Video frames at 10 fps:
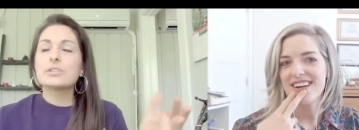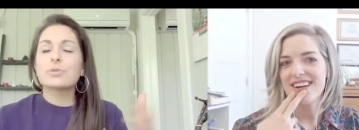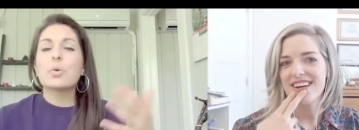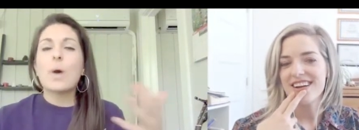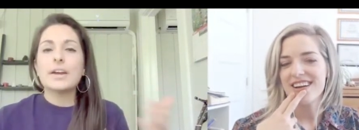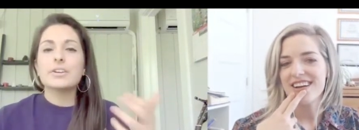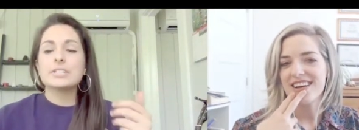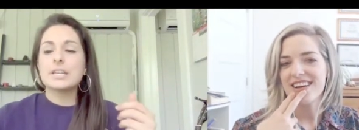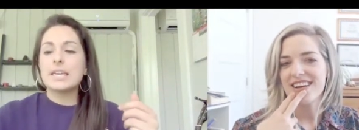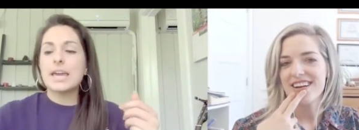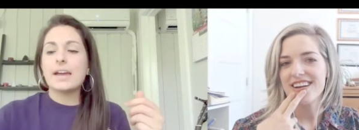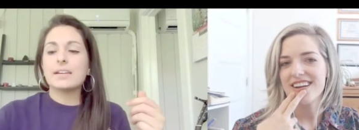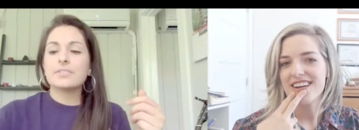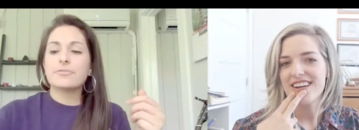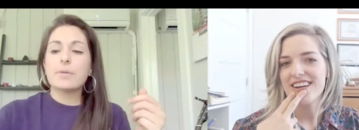Speaker 1: required to get
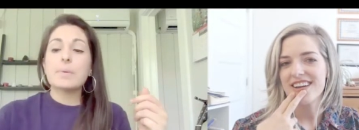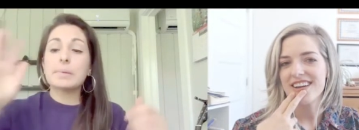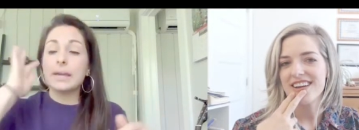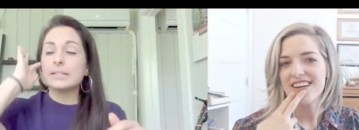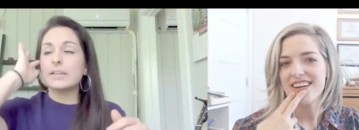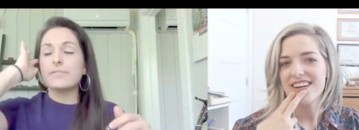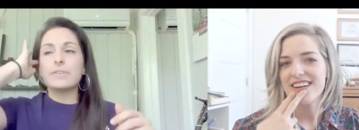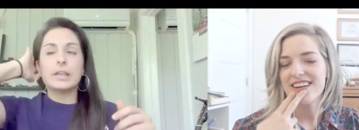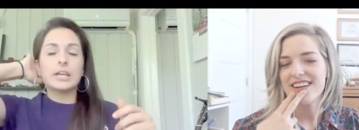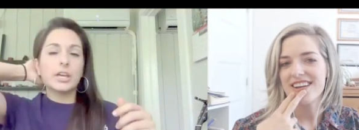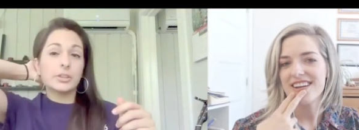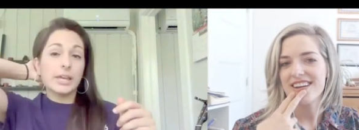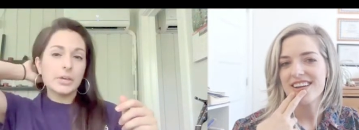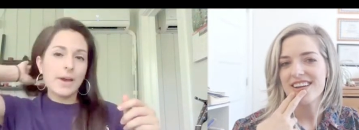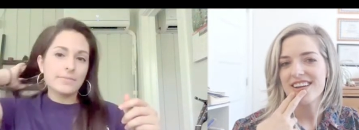from a place of feeling
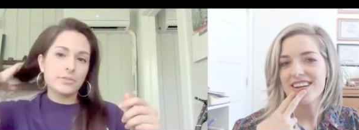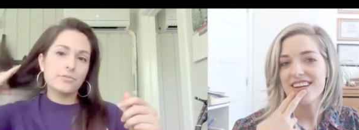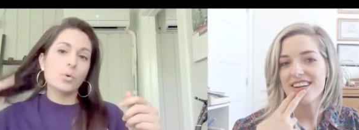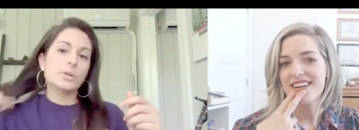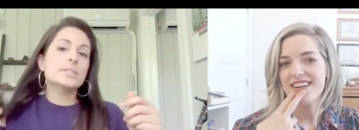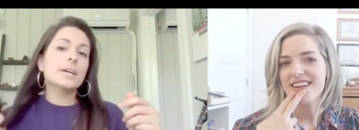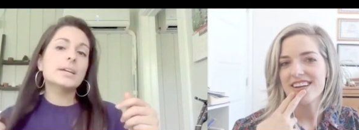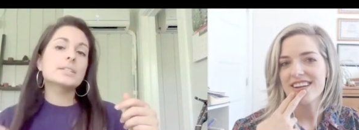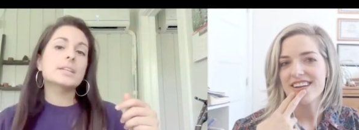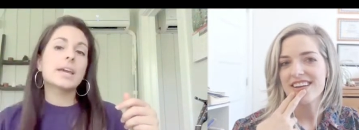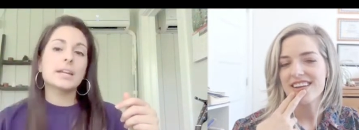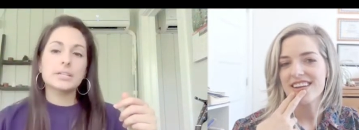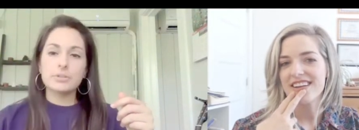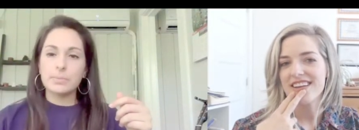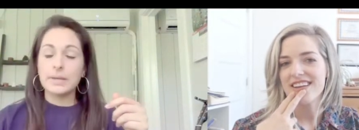like you have to force it to
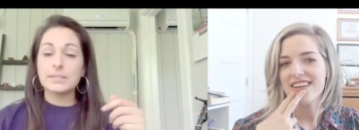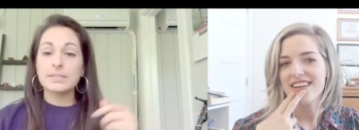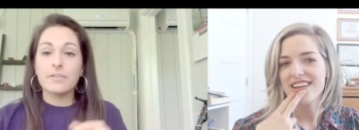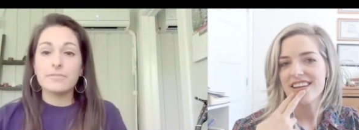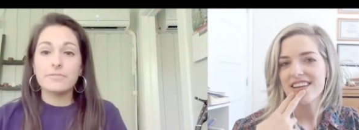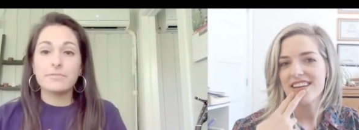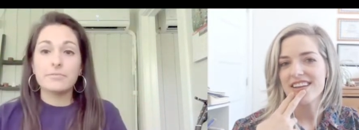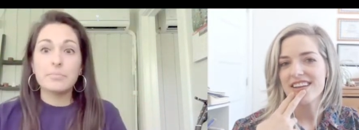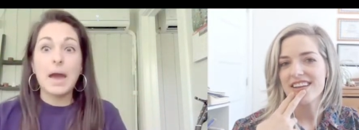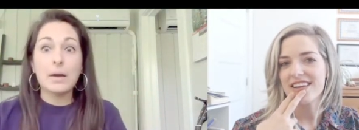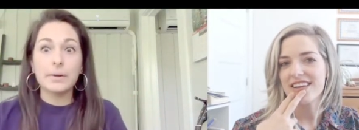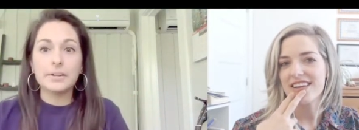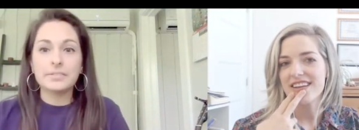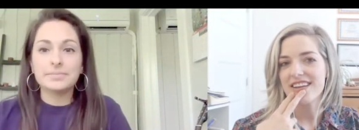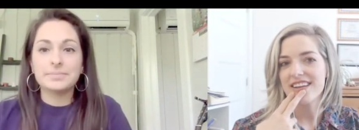getting to a place of power
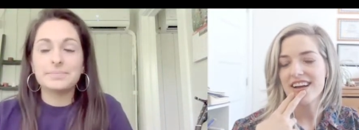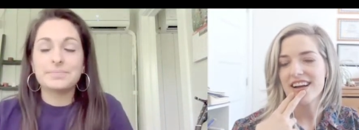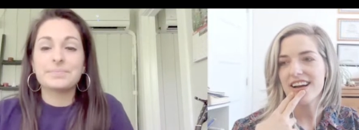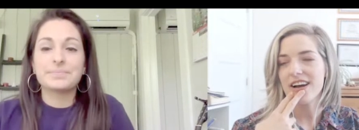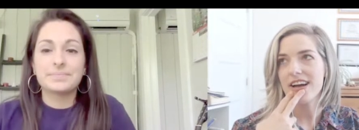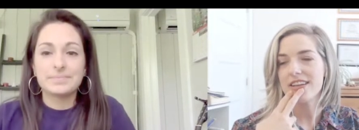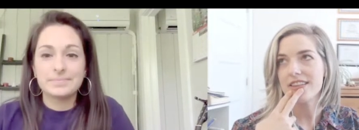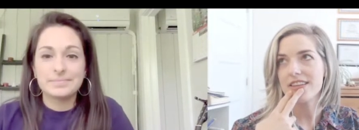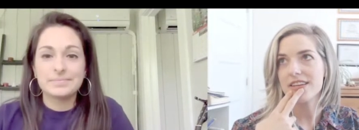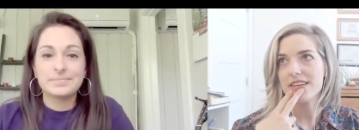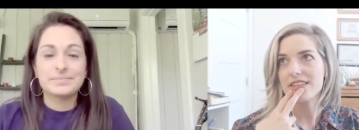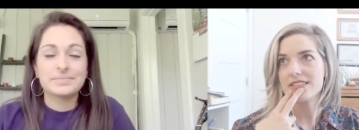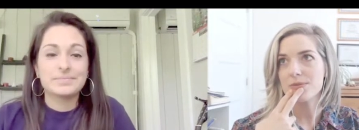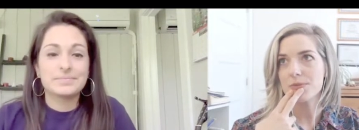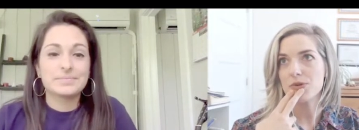
Speaker 2: yeah, I think
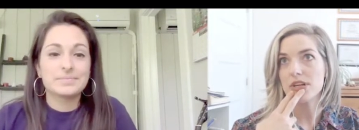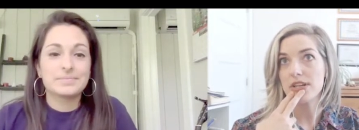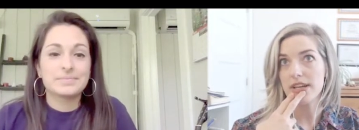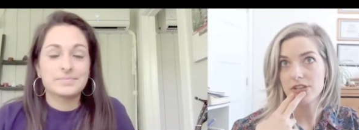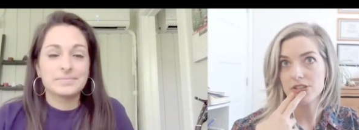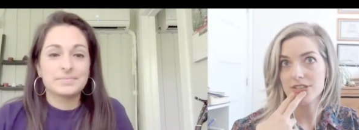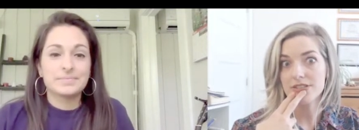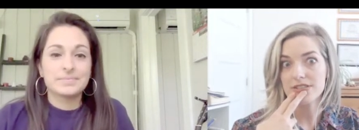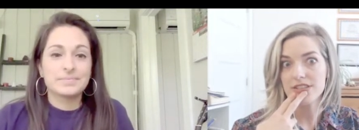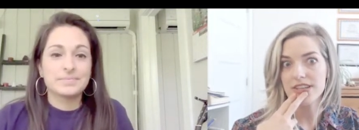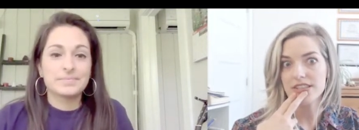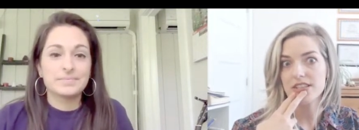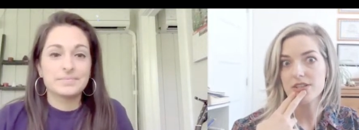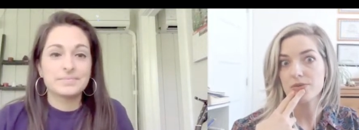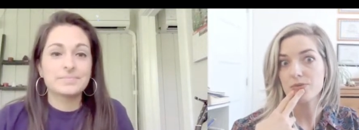it's about connection,
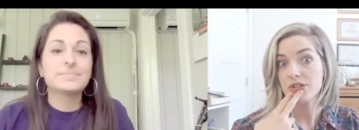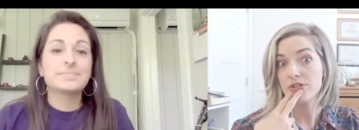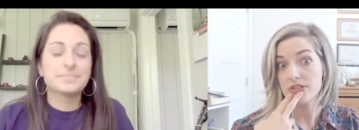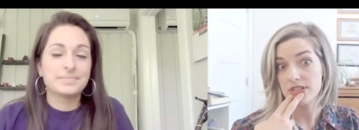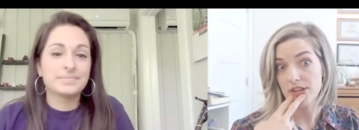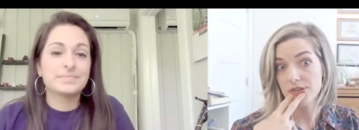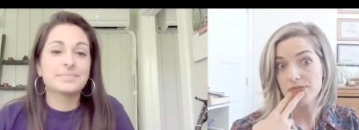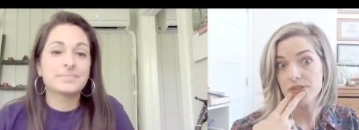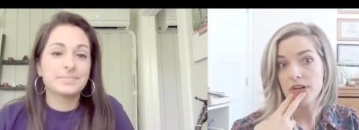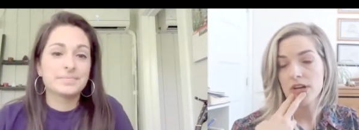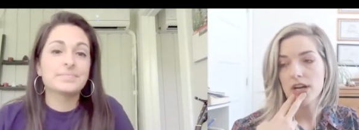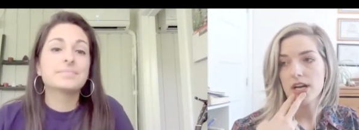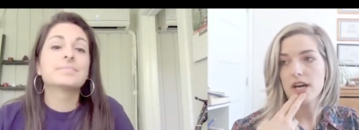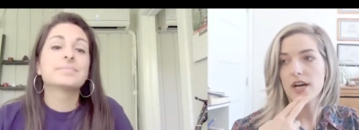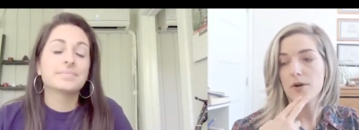connecting with yourself.
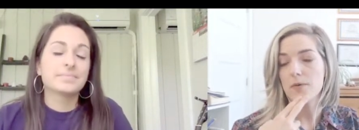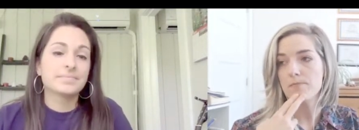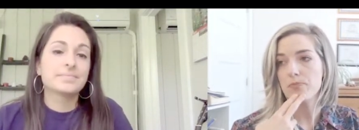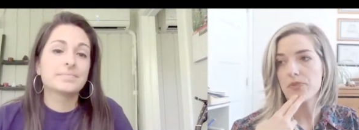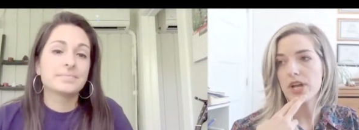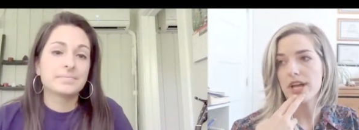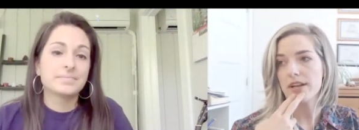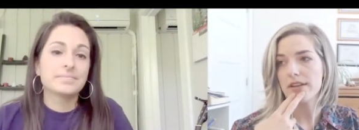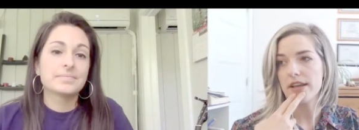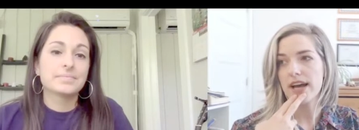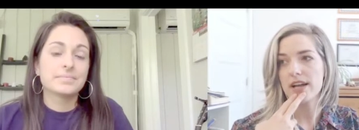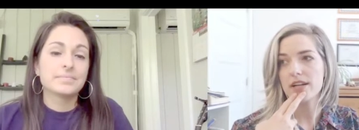Um, and that